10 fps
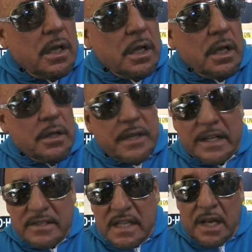that's
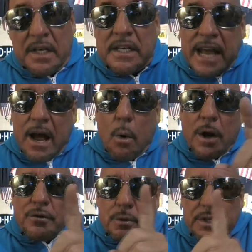that. Now I do
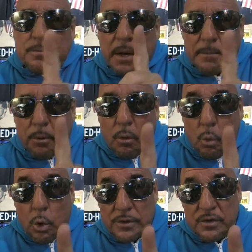each body part
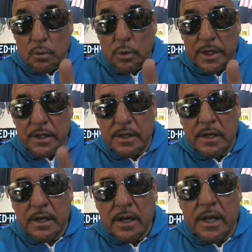once a week,
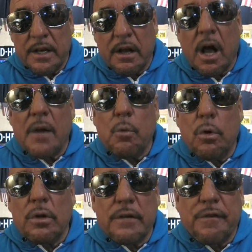and I will,
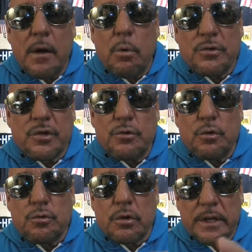if I was to do two,
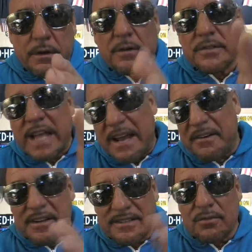like on Saturdays,
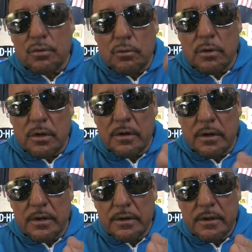I'll do,
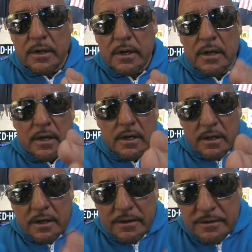
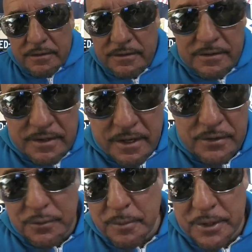the guys from
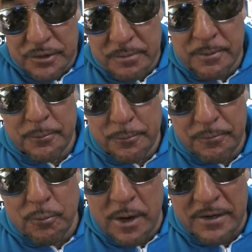my gym watching